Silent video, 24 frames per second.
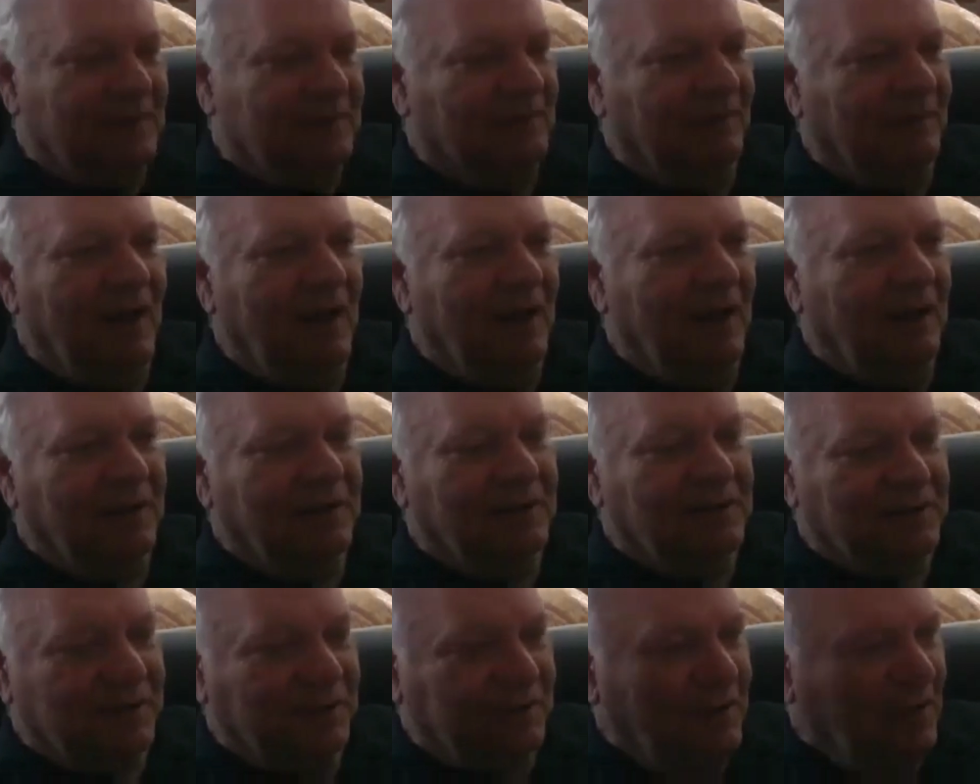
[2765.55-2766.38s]
as
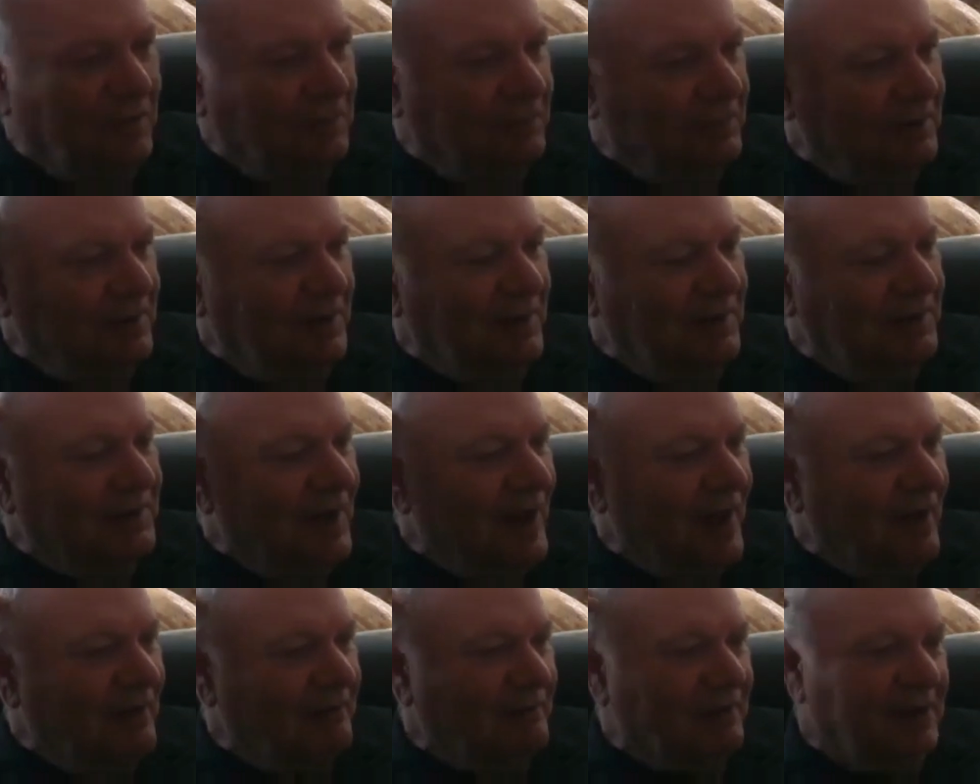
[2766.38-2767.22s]
long as you don't need
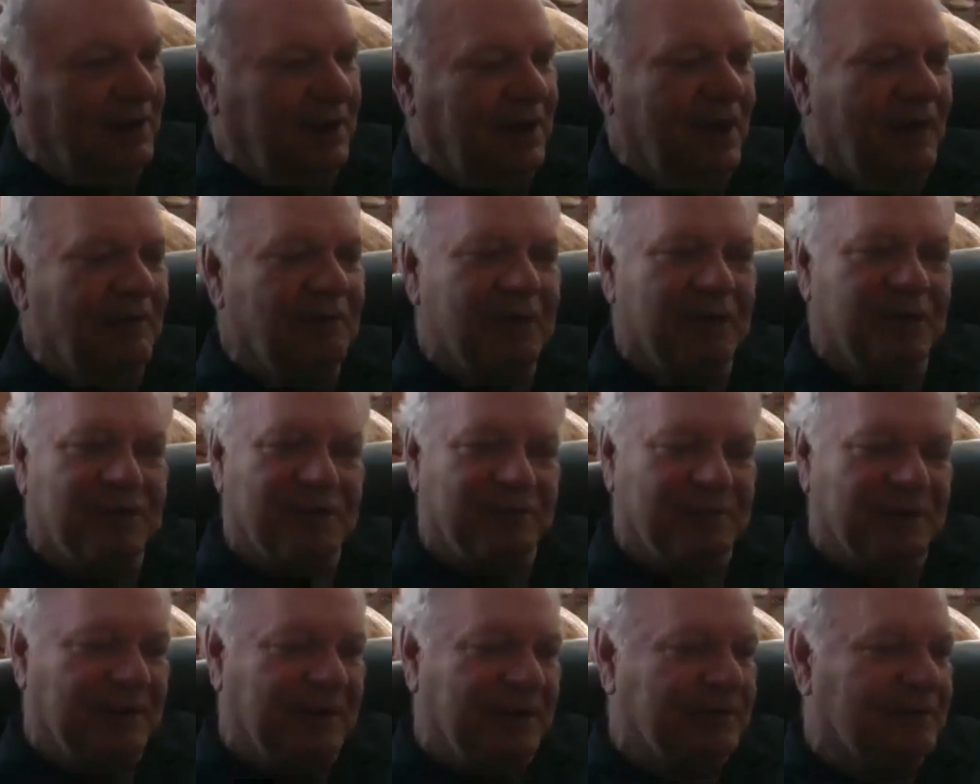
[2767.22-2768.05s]
to have any evidence
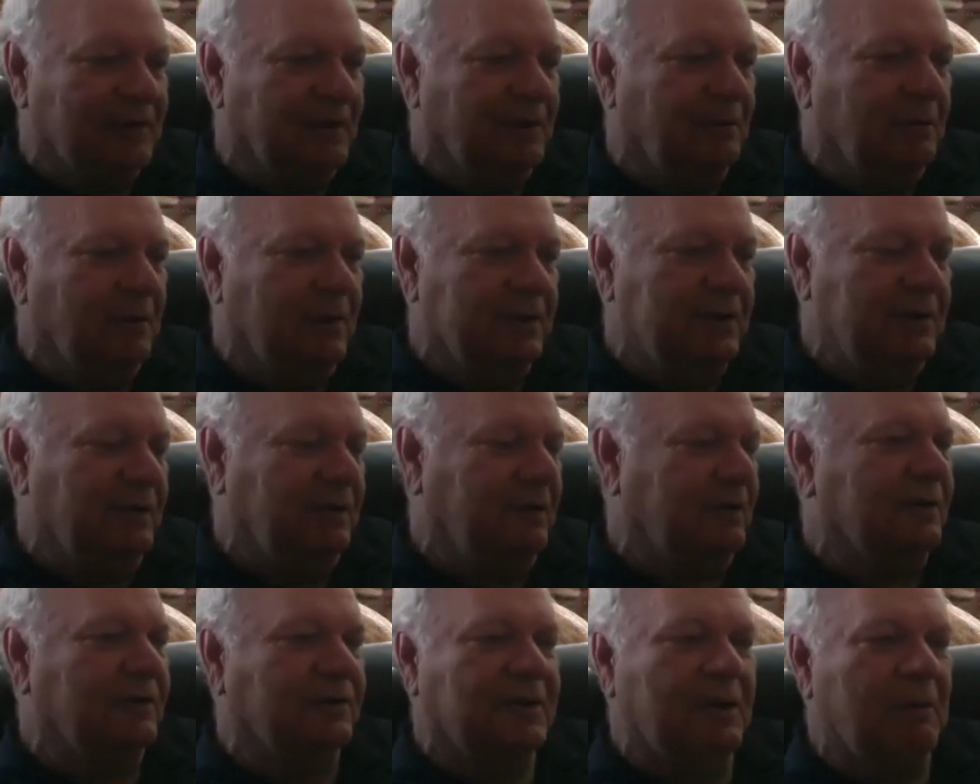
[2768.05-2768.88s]
of anything, what you
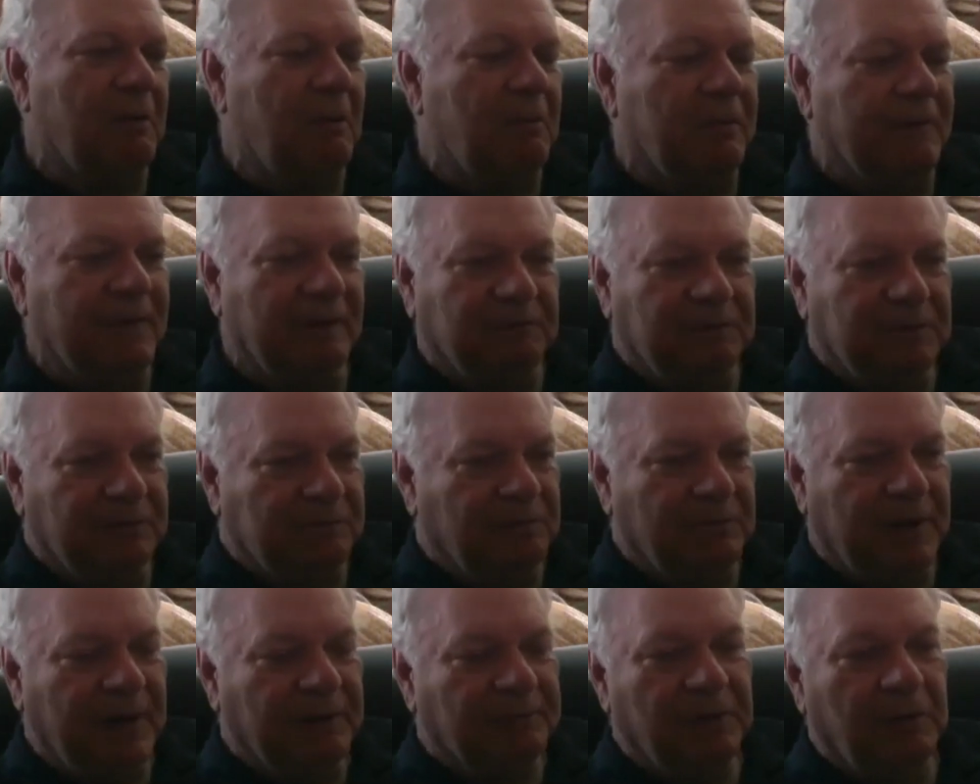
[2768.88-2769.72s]
can just go with it, with
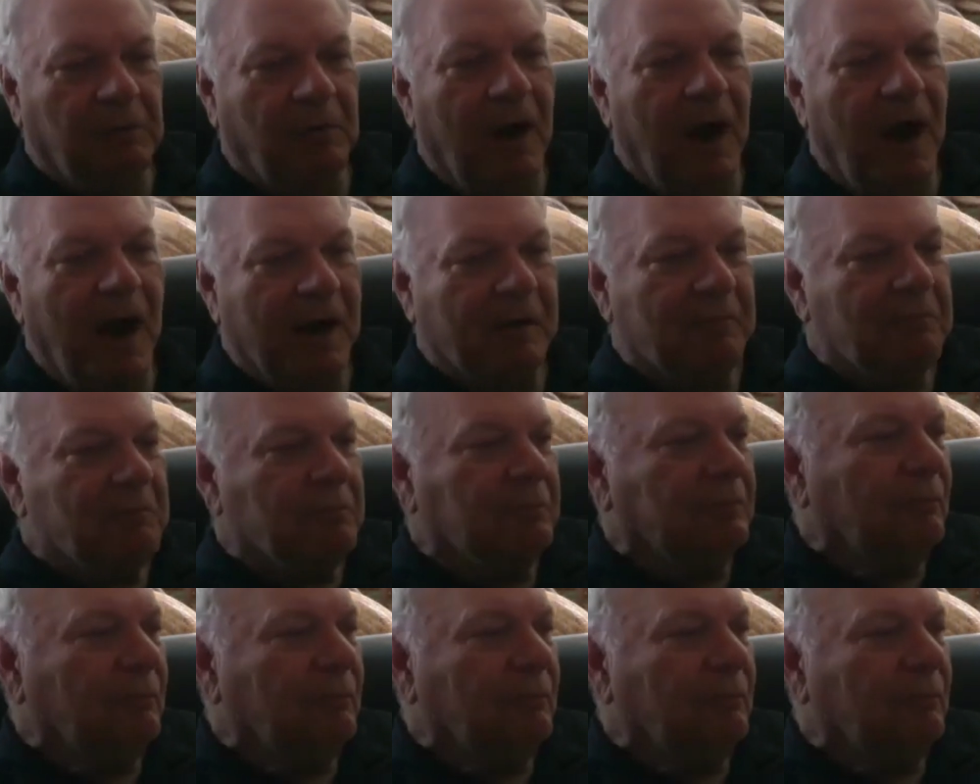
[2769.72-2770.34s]
whatever you want.